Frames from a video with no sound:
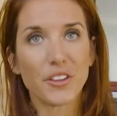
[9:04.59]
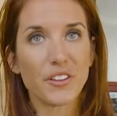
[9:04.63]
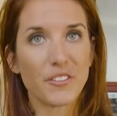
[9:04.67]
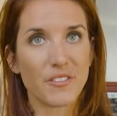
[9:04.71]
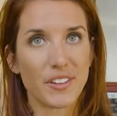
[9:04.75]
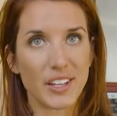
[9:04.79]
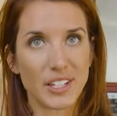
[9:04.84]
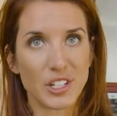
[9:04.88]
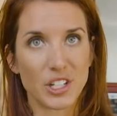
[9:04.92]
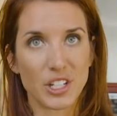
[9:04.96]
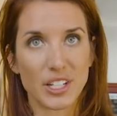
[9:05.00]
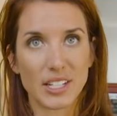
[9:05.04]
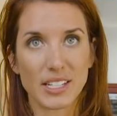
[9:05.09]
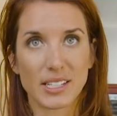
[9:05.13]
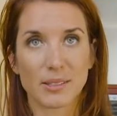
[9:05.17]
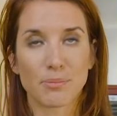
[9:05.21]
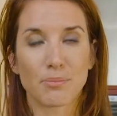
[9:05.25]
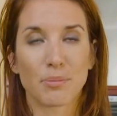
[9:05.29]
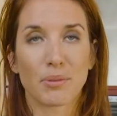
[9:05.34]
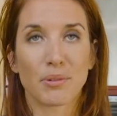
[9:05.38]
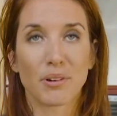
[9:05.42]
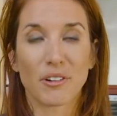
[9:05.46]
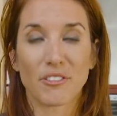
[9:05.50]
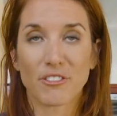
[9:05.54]
the veggies,
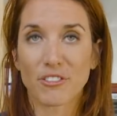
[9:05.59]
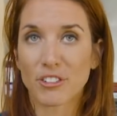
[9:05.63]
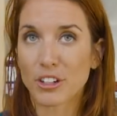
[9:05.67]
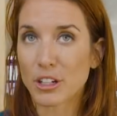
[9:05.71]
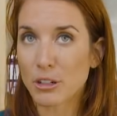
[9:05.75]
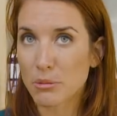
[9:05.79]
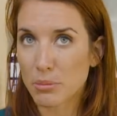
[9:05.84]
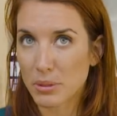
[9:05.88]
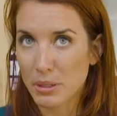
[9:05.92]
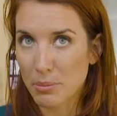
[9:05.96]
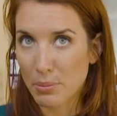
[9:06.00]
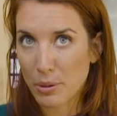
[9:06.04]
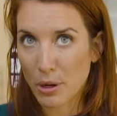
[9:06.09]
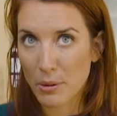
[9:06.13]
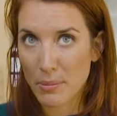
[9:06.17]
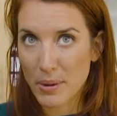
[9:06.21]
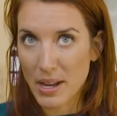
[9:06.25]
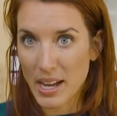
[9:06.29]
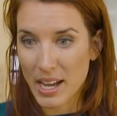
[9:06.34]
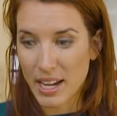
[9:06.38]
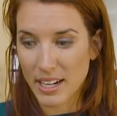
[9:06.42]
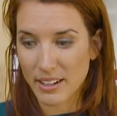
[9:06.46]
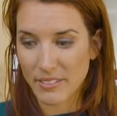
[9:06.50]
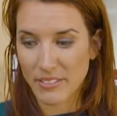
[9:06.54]
preferably
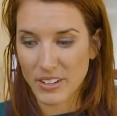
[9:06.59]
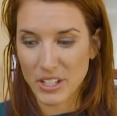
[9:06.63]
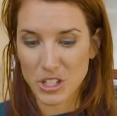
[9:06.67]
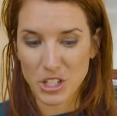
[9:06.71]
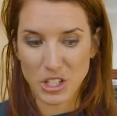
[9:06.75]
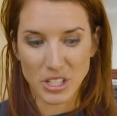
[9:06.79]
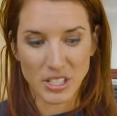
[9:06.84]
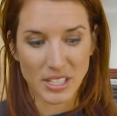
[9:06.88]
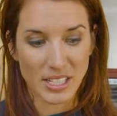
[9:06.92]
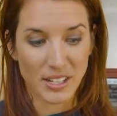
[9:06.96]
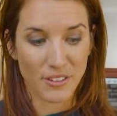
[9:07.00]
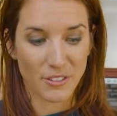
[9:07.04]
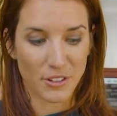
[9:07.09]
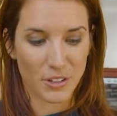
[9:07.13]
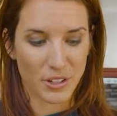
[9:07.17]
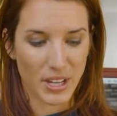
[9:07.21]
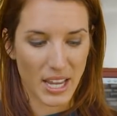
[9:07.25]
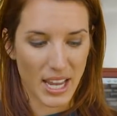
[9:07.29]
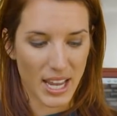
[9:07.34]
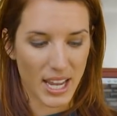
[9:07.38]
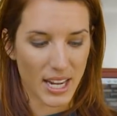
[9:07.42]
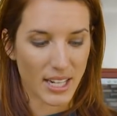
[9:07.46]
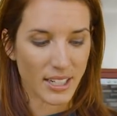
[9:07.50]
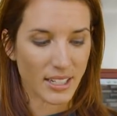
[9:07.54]
probiotic veggies if you
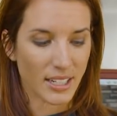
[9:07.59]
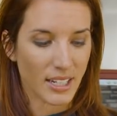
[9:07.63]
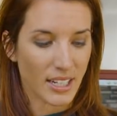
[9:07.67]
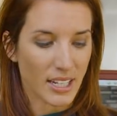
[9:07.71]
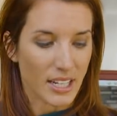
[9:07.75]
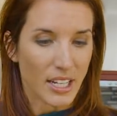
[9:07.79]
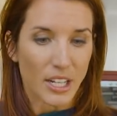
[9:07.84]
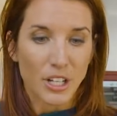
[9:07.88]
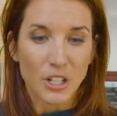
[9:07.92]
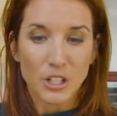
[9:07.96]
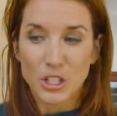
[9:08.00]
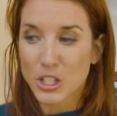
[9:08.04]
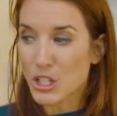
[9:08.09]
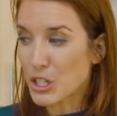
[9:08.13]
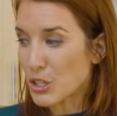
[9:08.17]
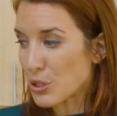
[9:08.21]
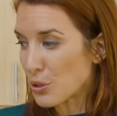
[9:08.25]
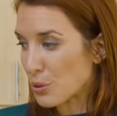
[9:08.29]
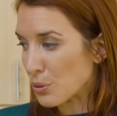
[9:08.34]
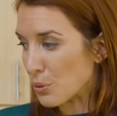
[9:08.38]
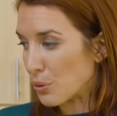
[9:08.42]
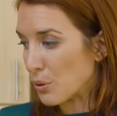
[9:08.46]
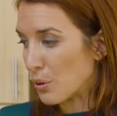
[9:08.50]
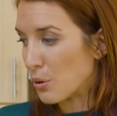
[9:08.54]
can.
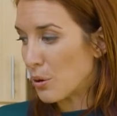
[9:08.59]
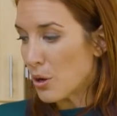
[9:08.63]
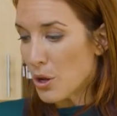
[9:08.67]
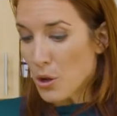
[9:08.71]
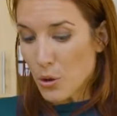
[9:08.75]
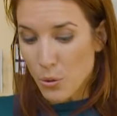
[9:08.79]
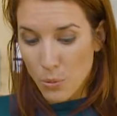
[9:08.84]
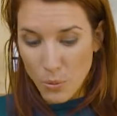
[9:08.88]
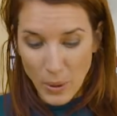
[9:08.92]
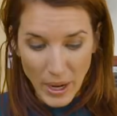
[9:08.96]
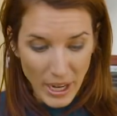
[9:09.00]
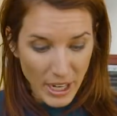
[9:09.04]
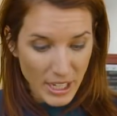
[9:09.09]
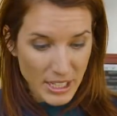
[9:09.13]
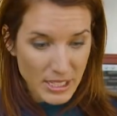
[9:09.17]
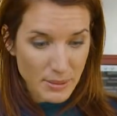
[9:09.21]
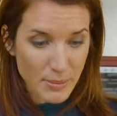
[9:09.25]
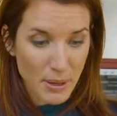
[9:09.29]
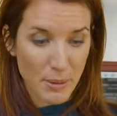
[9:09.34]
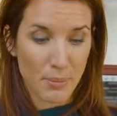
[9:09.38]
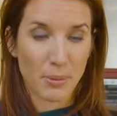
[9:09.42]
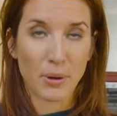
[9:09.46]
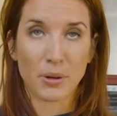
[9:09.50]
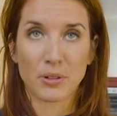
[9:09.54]
2, where is
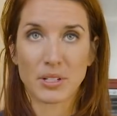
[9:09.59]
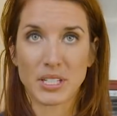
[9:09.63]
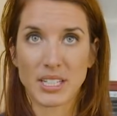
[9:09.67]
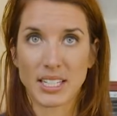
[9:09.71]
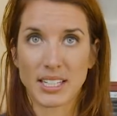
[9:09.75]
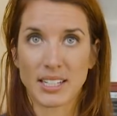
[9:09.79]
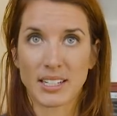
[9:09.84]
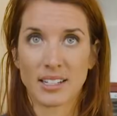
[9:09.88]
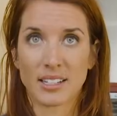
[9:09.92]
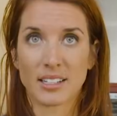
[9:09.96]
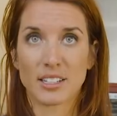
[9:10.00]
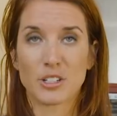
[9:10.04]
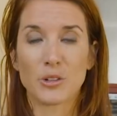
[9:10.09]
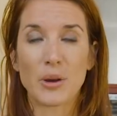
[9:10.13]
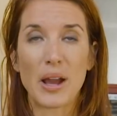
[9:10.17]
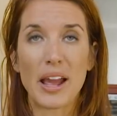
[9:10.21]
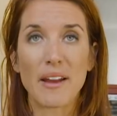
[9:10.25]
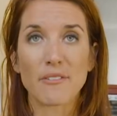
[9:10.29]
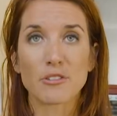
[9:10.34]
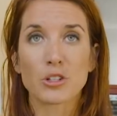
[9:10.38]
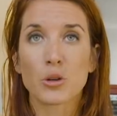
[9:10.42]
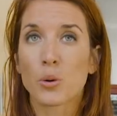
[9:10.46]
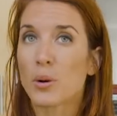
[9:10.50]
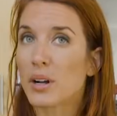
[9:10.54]
my protein? Do I
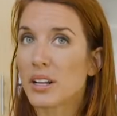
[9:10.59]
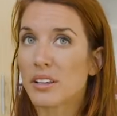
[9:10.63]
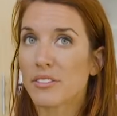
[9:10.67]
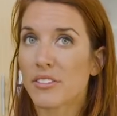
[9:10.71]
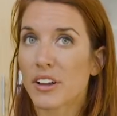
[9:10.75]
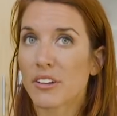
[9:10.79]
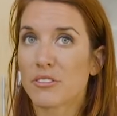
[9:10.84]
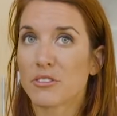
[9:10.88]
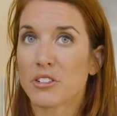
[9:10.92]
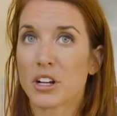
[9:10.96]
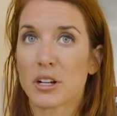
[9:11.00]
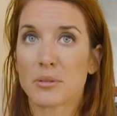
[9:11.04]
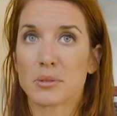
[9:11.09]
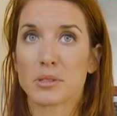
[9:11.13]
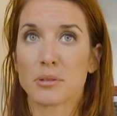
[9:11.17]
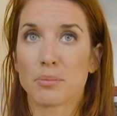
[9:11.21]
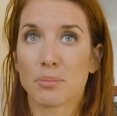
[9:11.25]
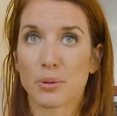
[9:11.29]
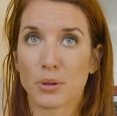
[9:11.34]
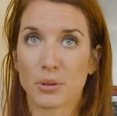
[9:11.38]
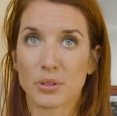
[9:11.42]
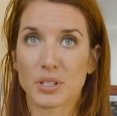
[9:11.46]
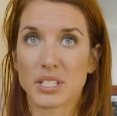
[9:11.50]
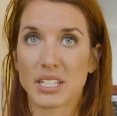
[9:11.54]
have 25 grams of
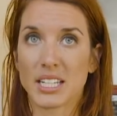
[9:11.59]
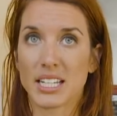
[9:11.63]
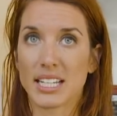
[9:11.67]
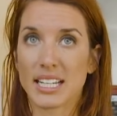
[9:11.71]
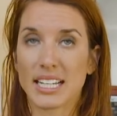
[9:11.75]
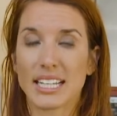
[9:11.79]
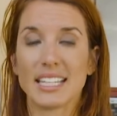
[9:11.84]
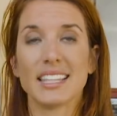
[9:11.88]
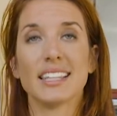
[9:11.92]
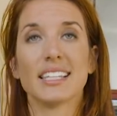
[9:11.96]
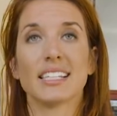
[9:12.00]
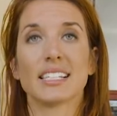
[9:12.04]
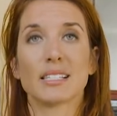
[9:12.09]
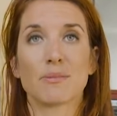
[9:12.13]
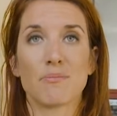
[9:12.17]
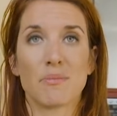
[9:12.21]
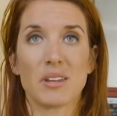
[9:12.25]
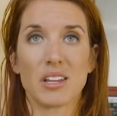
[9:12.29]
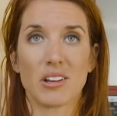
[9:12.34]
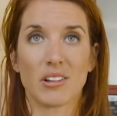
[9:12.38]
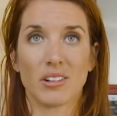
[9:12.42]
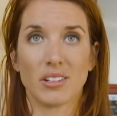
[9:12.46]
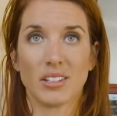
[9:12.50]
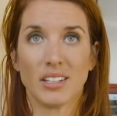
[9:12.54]
protein in this
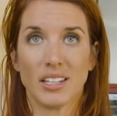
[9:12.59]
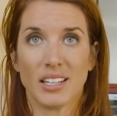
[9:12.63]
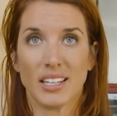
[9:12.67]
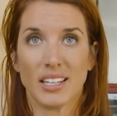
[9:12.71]
meal?